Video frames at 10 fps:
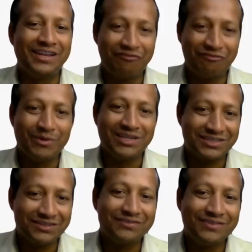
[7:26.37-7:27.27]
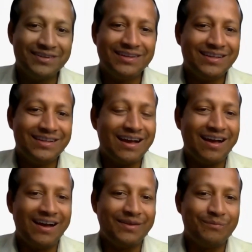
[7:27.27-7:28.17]
informative.
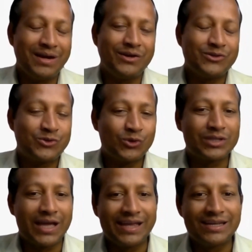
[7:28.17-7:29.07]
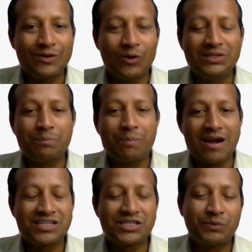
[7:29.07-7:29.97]
I also thank all the
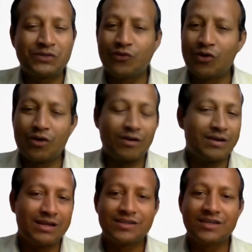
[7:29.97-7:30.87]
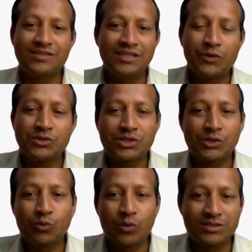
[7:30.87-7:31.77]
participants for such
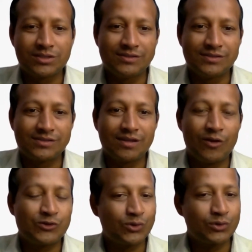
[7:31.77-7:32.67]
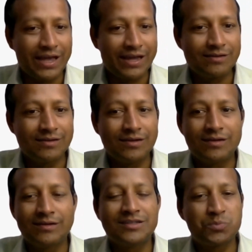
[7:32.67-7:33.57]
inquisitive questions. I also thank
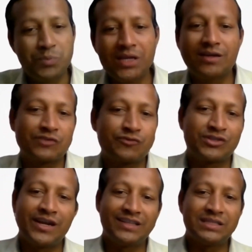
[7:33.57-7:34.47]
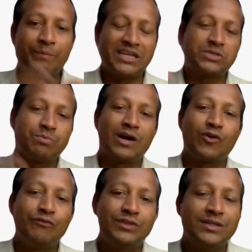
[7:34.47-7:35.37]
the speakers for setting the benchmark
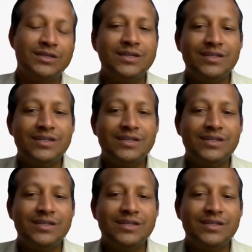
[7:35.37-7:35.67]
of the